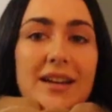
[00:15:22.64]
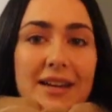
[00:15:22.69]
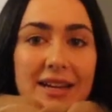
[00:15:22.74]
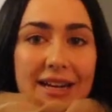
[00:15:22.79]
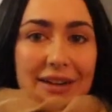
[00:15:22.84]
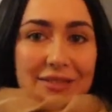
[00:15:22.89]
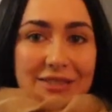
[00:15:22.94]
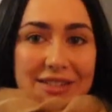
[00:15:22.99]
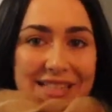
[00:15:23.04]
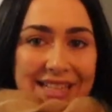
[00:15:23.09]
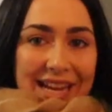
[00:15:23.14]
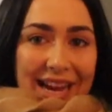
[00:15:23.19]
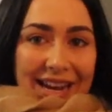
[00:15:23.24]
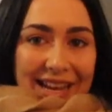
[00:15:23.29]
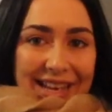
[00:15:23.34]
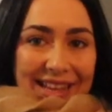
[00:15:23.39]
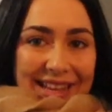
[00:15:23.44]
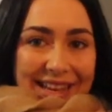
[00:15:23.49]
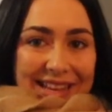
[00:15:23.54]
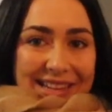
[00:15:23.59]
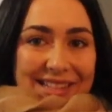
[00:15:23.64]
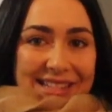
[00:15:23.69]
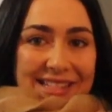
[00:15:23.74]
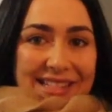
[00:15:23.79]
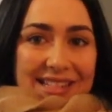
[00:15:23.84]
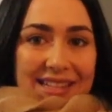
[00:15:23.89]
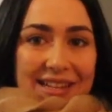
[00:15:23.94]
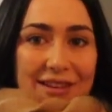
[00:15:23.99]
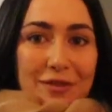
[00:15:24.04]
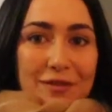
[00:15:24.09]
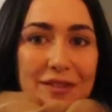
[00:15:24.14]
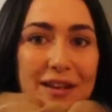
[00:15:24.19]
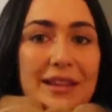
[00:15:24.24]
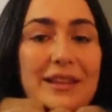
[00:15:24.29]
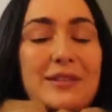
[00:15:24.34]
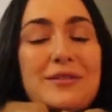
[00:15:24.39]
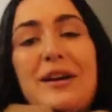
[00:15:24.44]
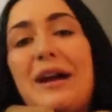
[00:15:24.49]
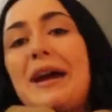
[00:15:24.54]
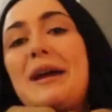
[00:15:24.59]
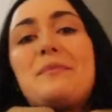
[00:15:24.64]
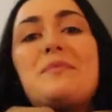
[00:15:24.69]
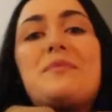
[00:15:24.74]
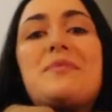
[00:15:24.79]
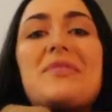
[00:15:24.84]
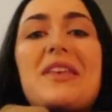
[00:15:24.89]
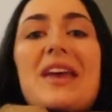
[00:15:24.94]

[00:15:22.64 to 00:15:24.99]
I'm gonna have to stay like this to fit in the frame.